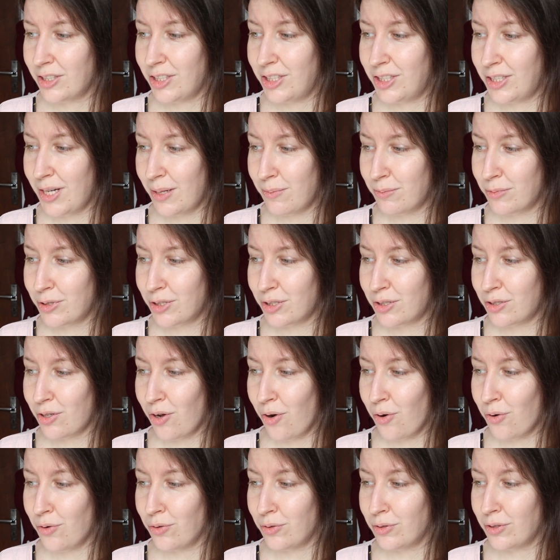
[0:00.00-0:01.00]

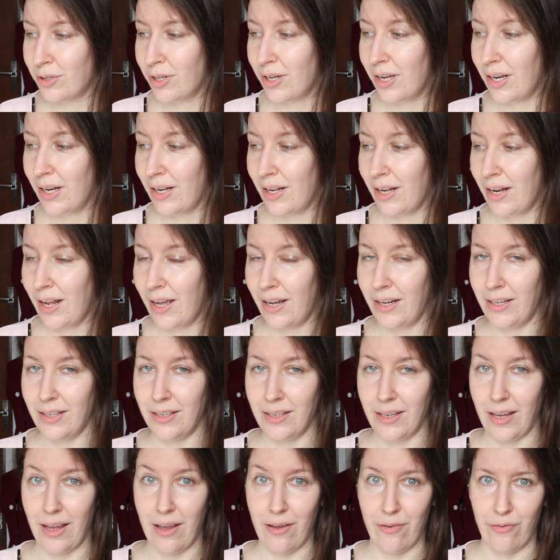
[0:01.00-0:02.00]
gemstone-like
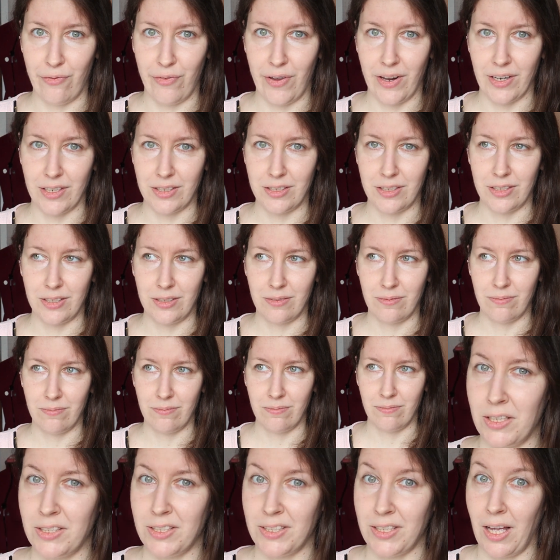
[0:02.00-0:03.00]
effect.
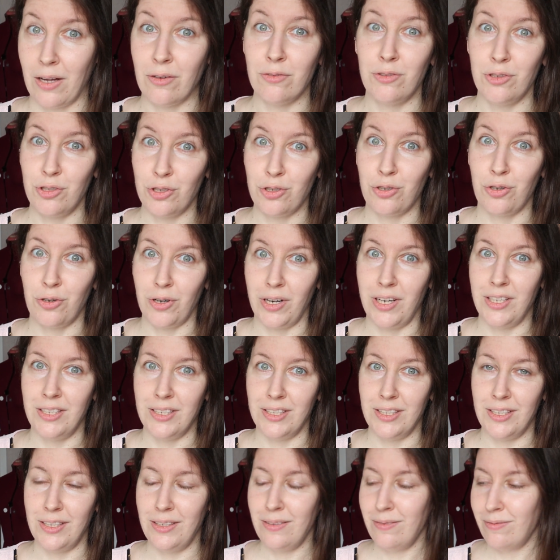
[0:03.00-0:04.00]
Sounds
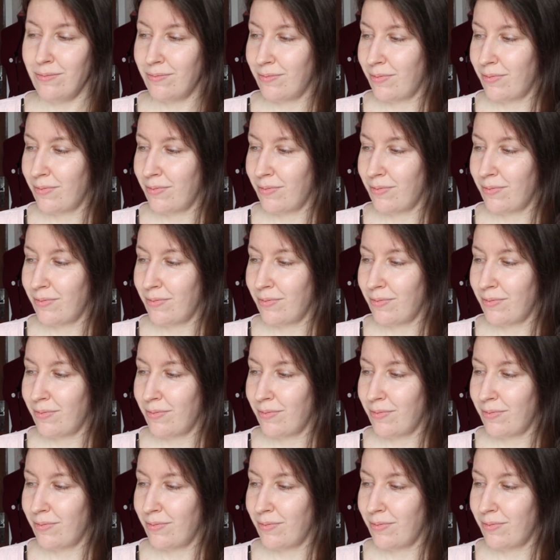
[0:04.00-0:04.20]
crazy,